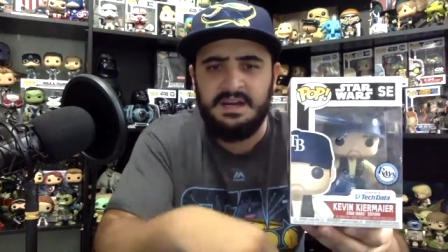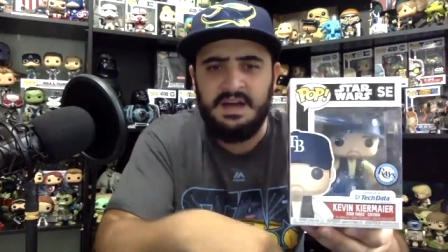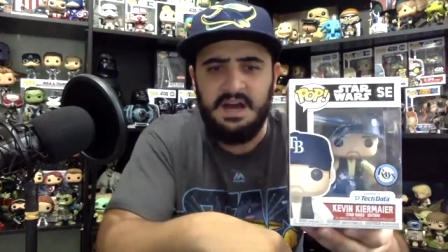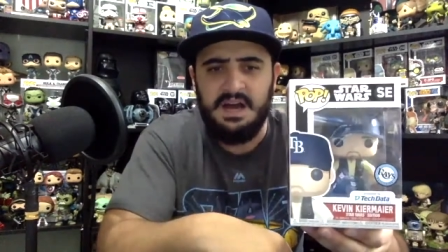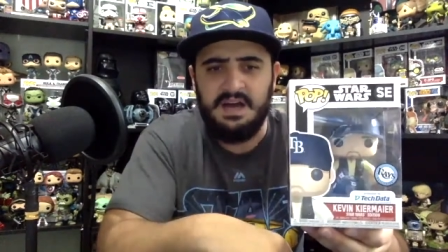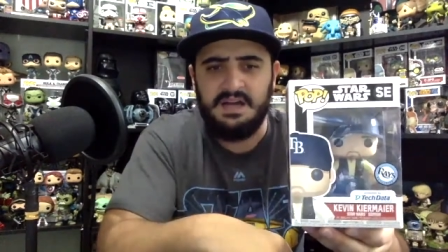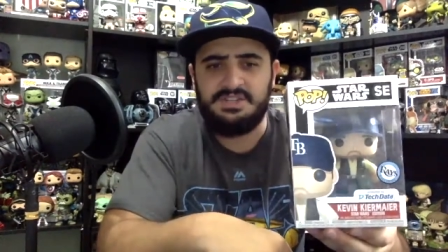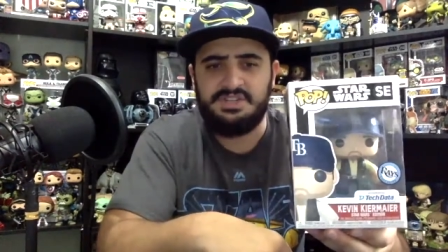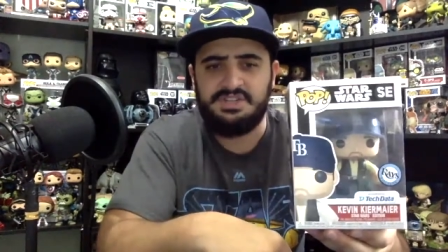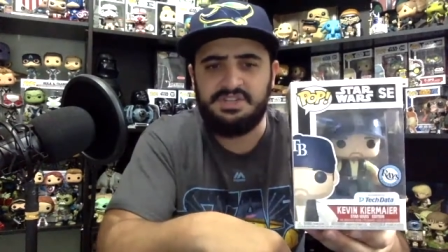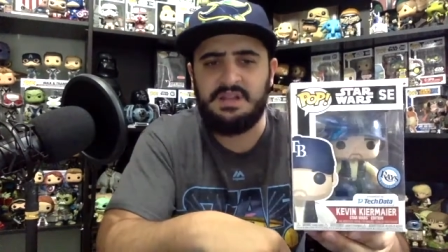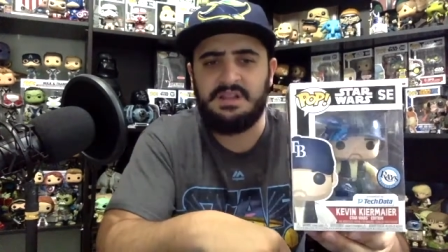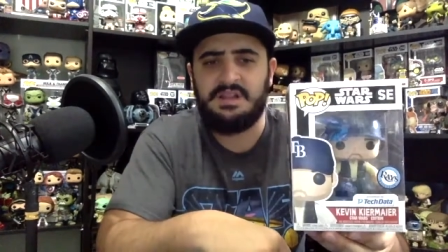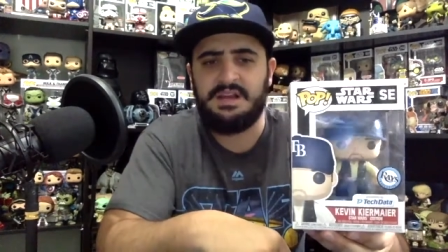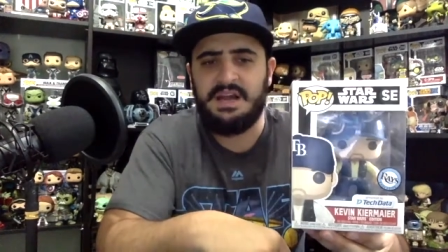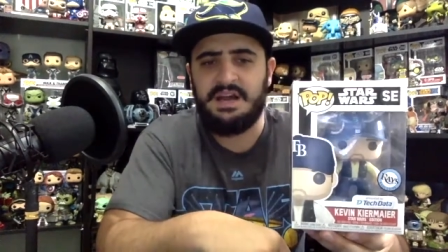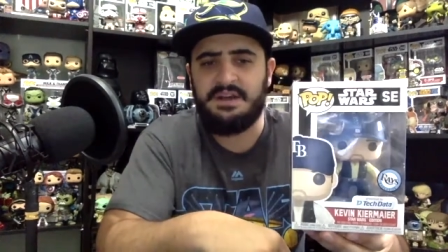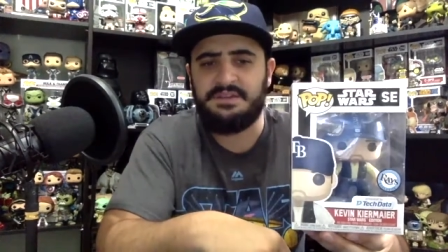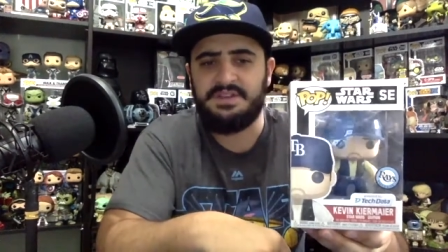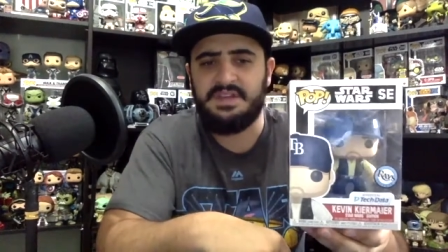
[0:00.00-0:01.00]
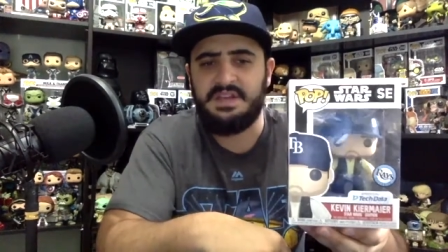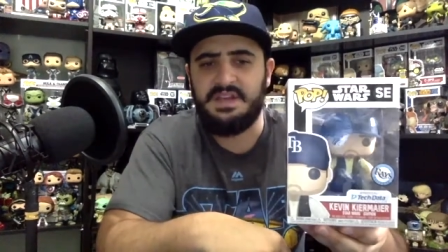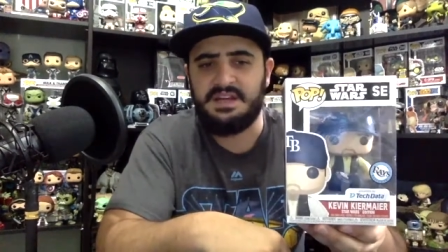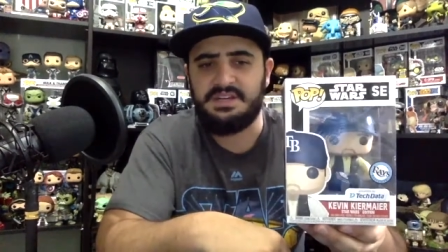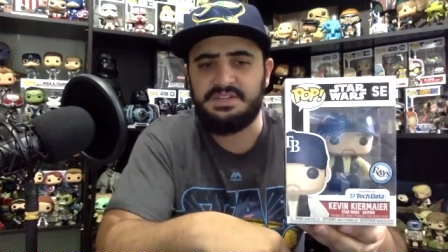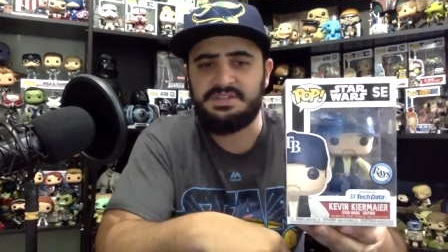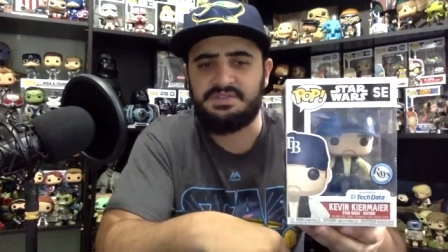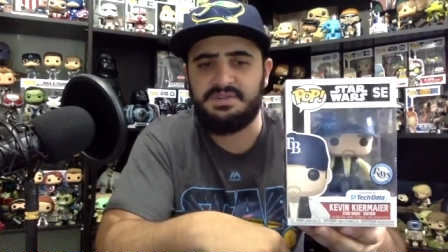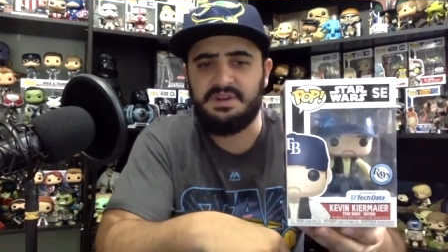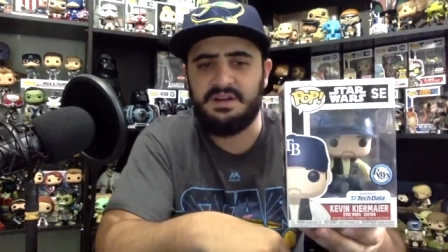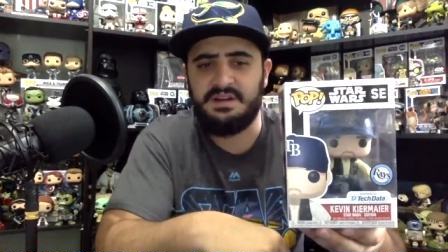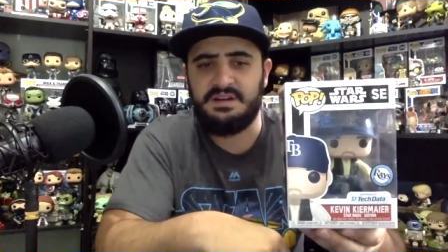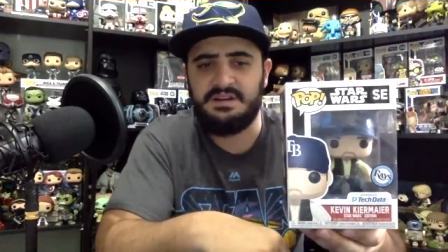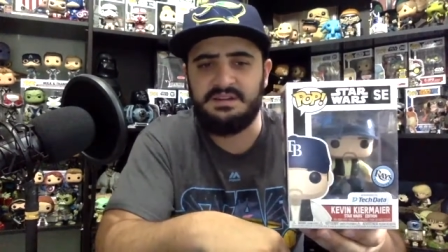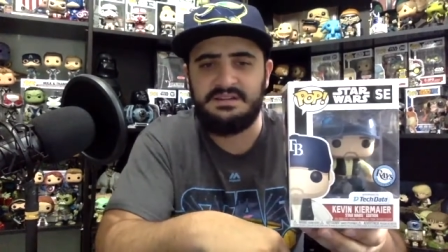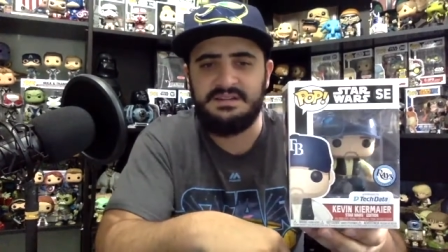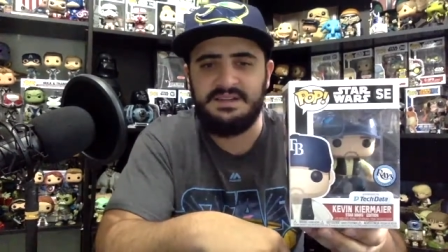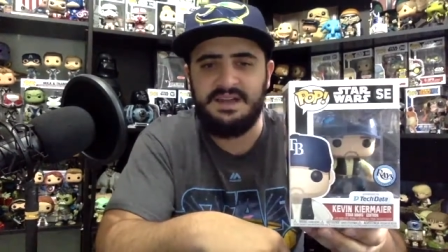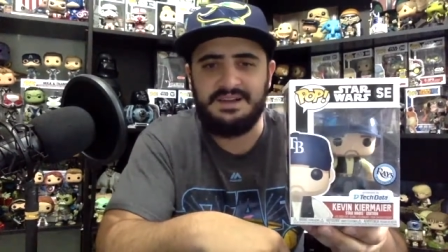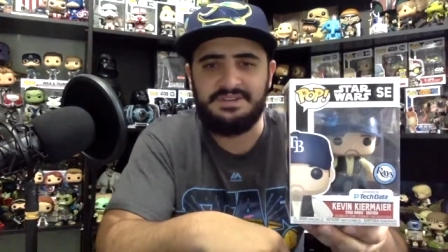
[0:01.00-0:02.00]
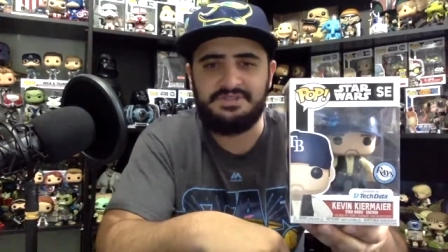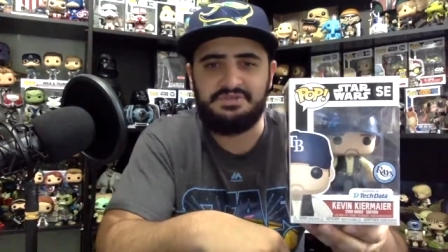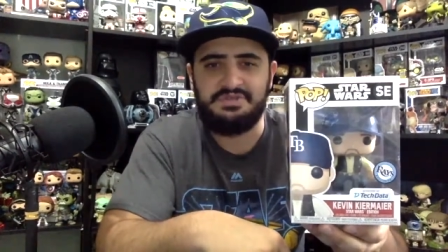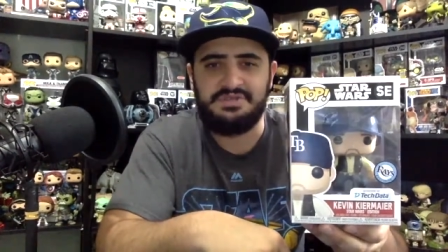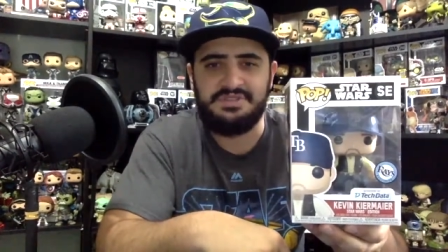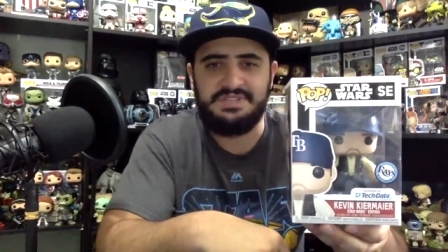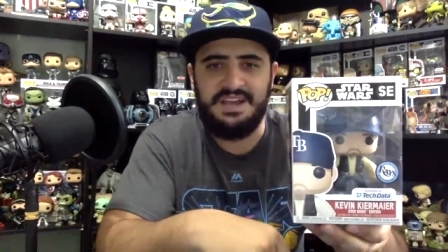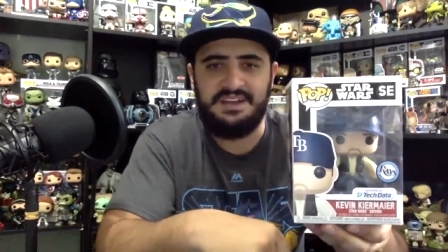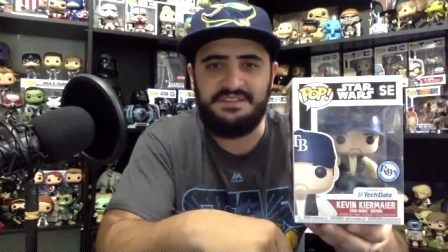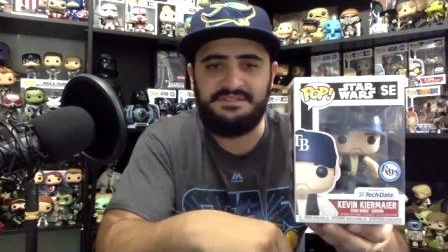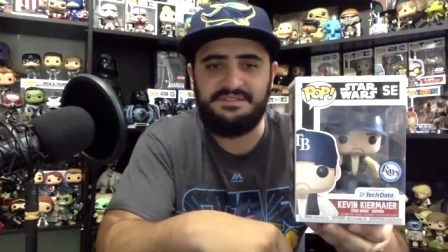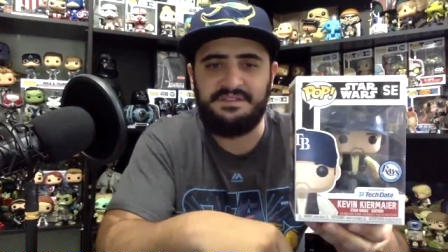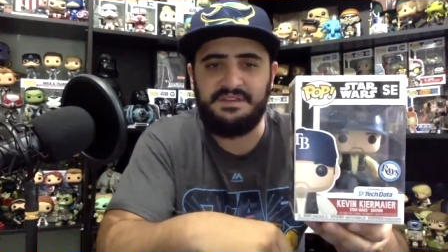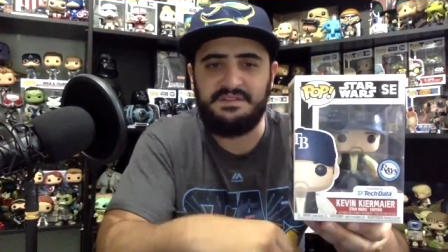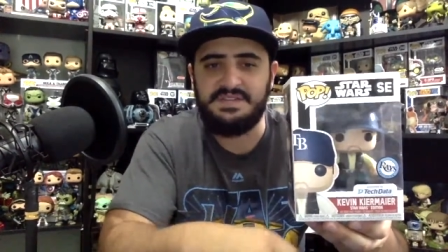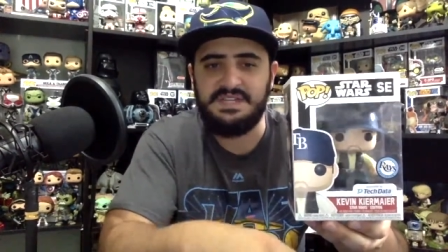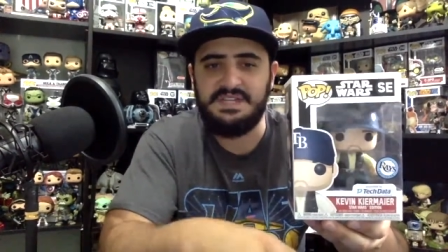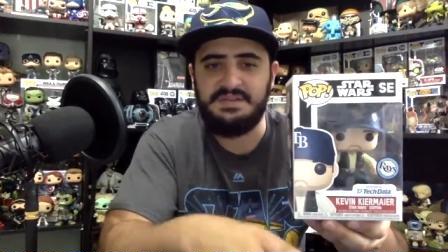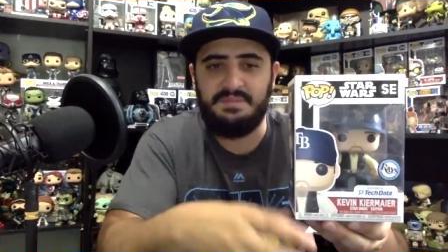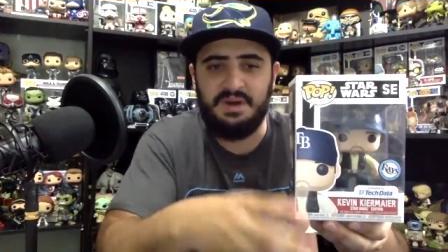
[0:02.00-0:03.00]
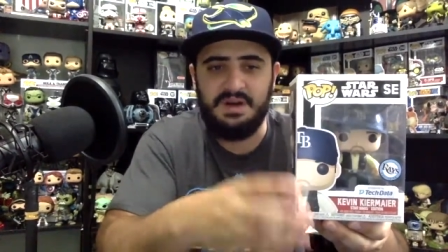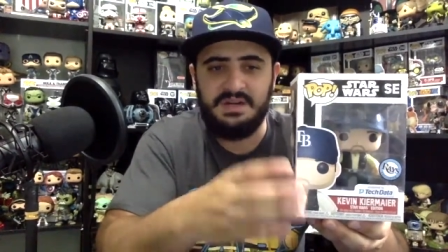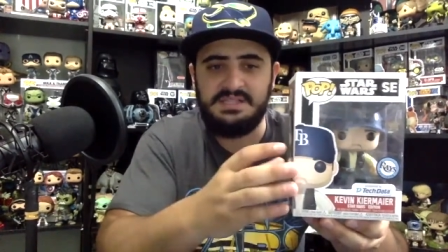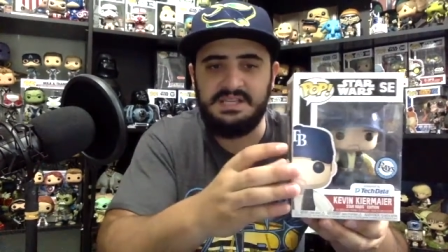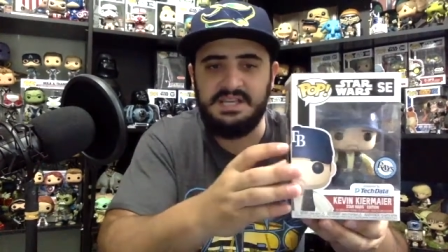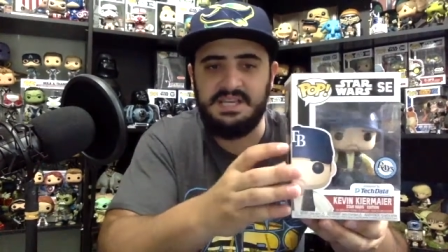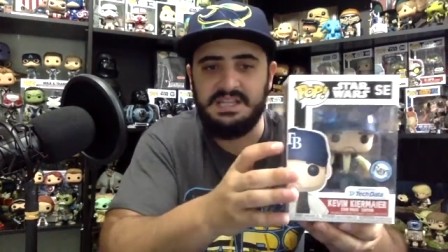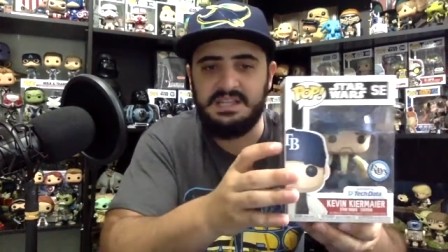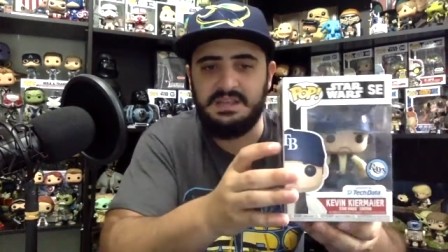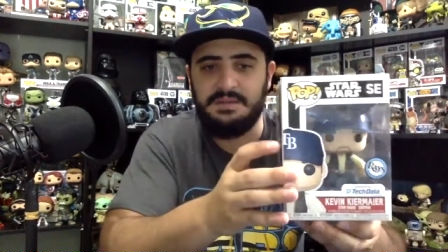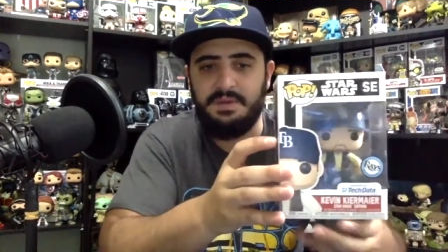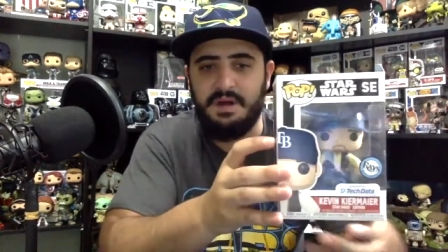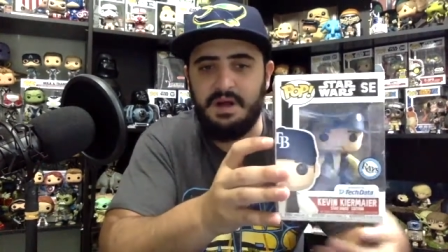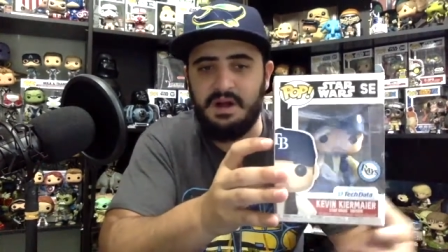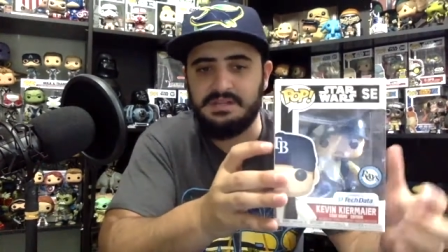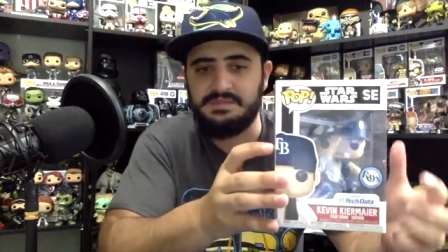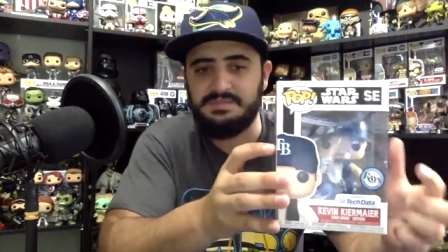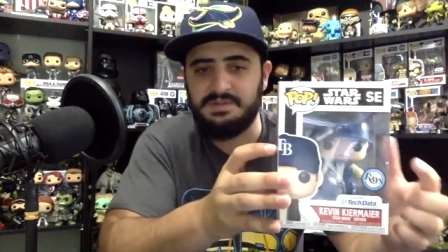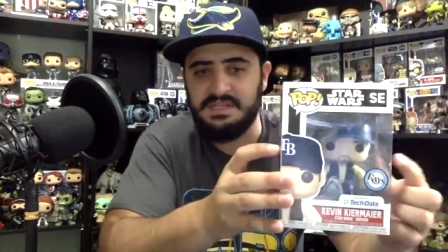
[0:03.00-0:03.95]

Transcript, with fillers: uh, shelling out the extra extra 10 15 bucks to get the box